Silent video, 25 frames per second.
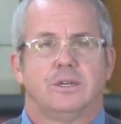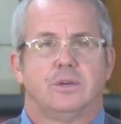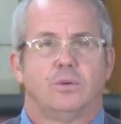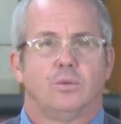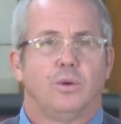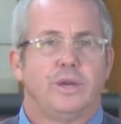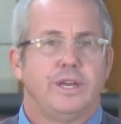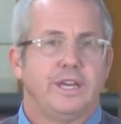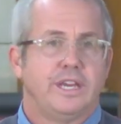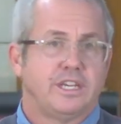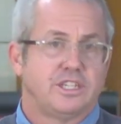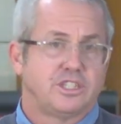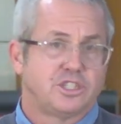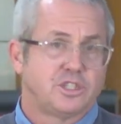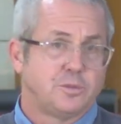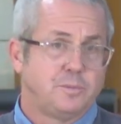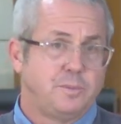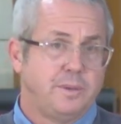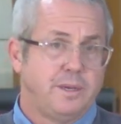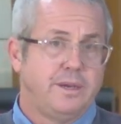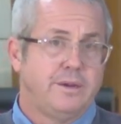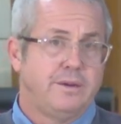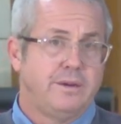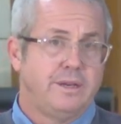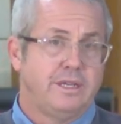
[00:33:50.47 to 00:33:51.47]
We
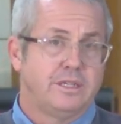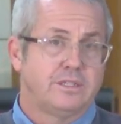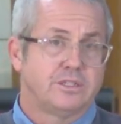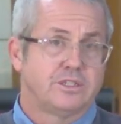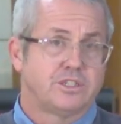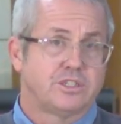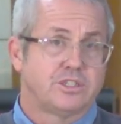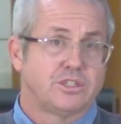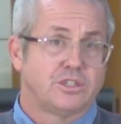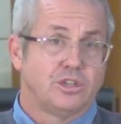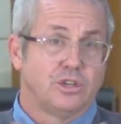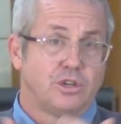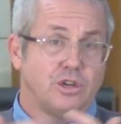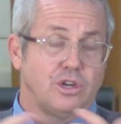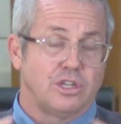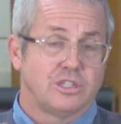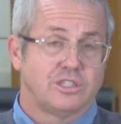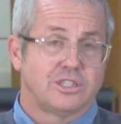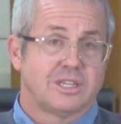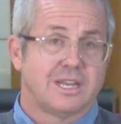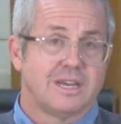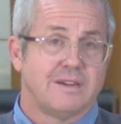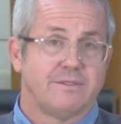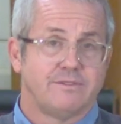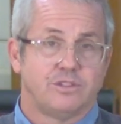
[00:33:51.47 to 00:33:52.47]
experience
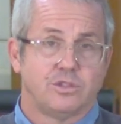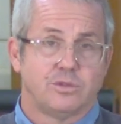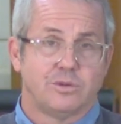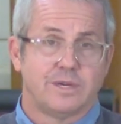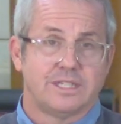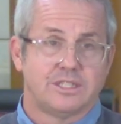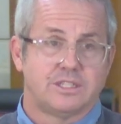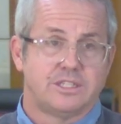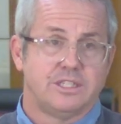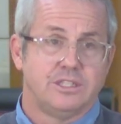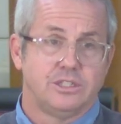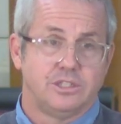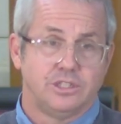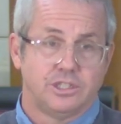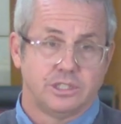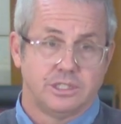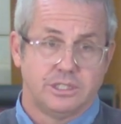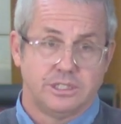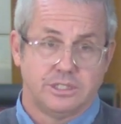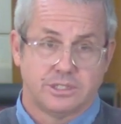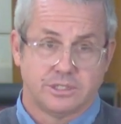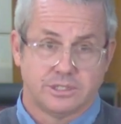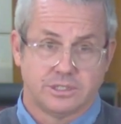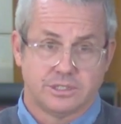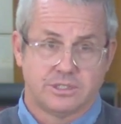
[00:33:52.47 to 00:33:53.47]
God's love to us in
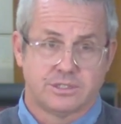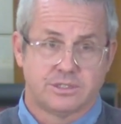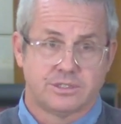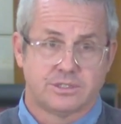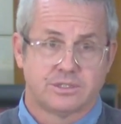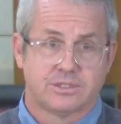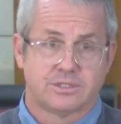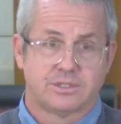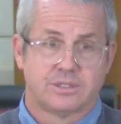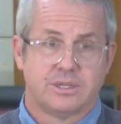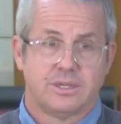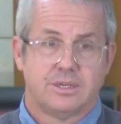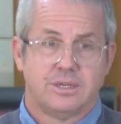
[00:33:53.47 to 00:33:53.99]
Jesus